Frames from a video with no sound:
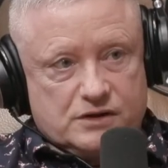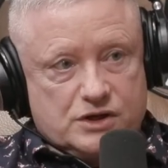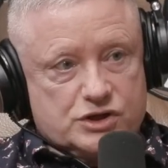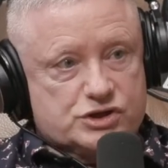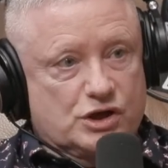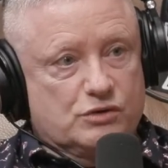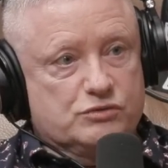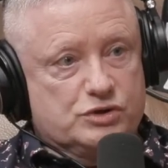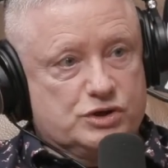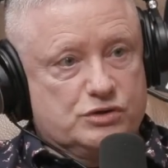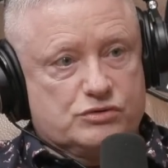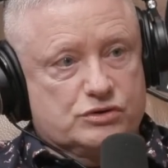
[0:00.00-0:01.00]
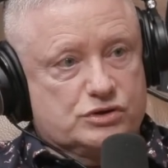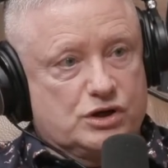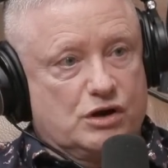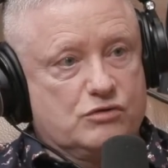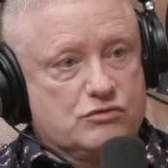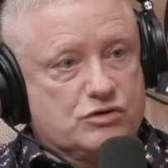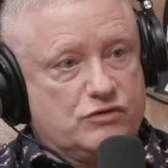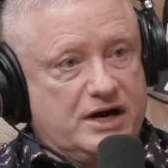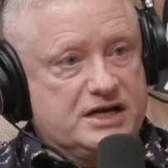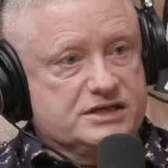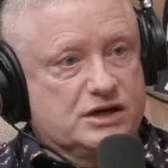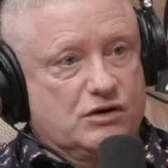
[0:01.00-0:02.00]
So you could go
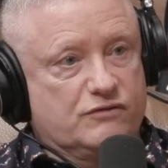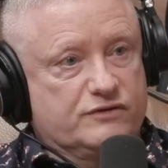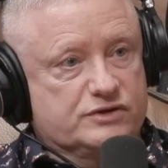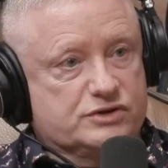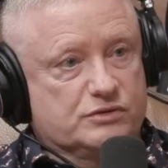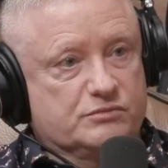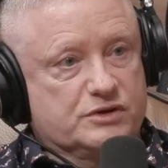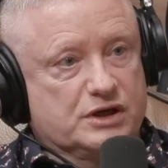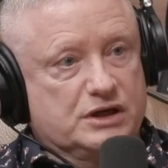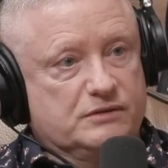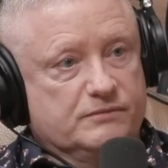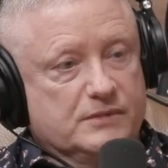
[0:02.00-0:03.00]
crazy over something.